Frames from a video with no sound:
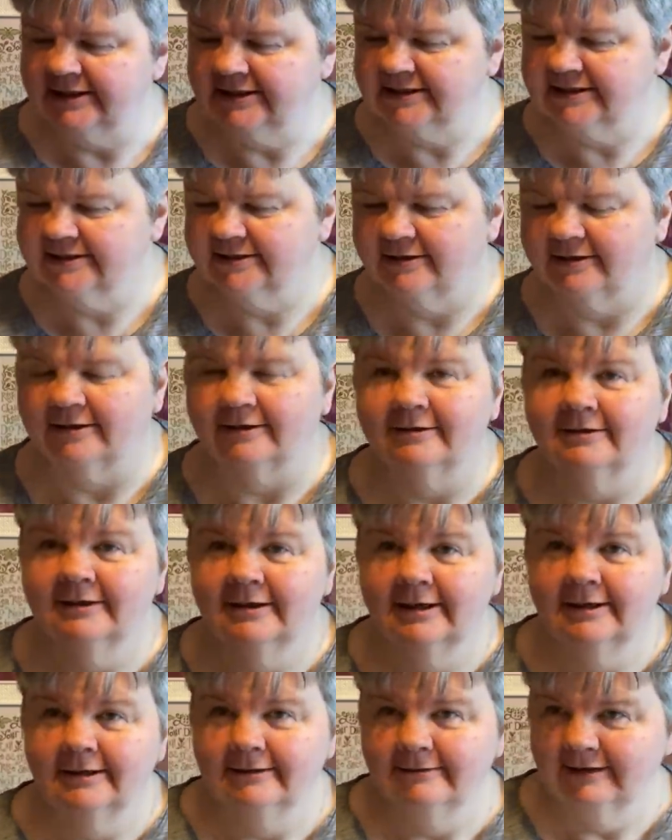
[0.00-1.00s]
so
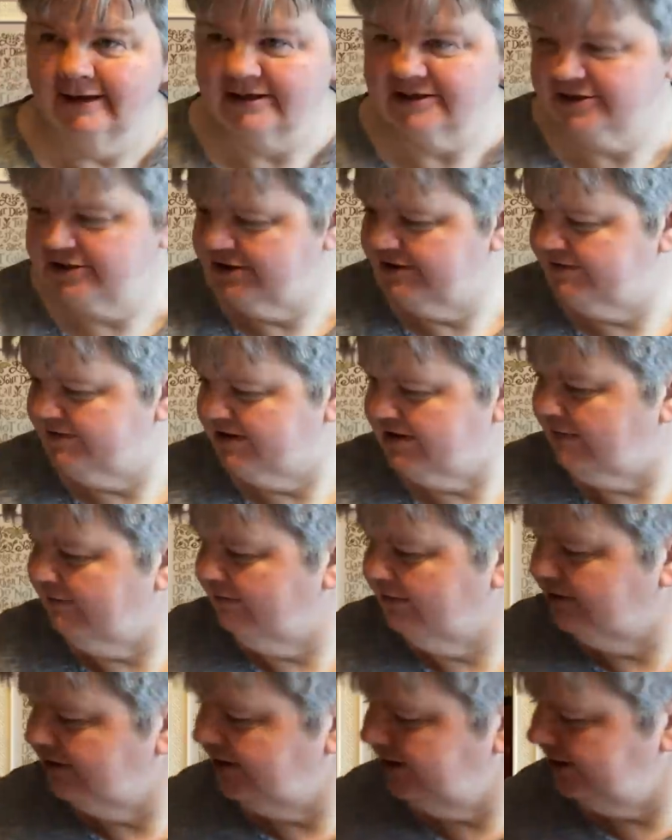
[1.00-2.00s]
that's just for
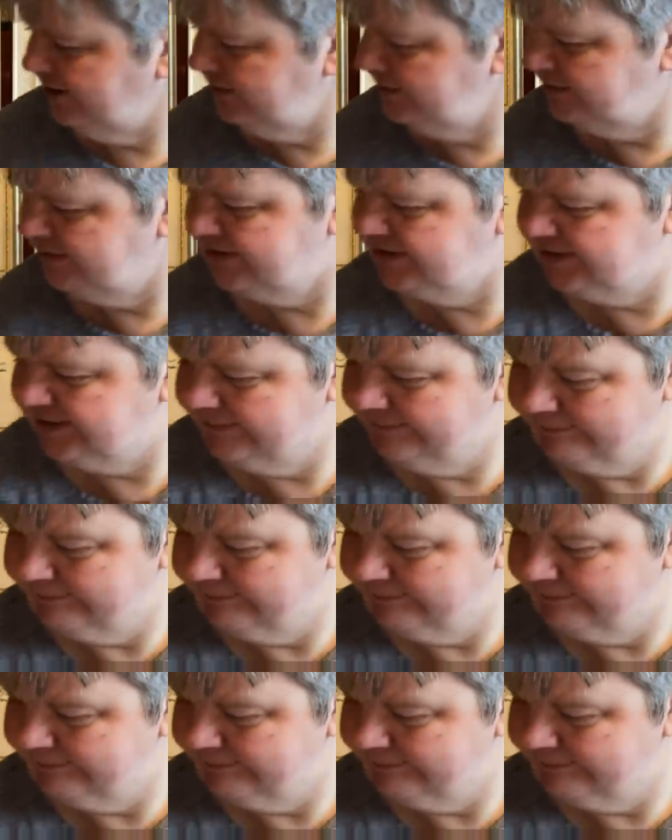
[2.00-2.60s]
general use.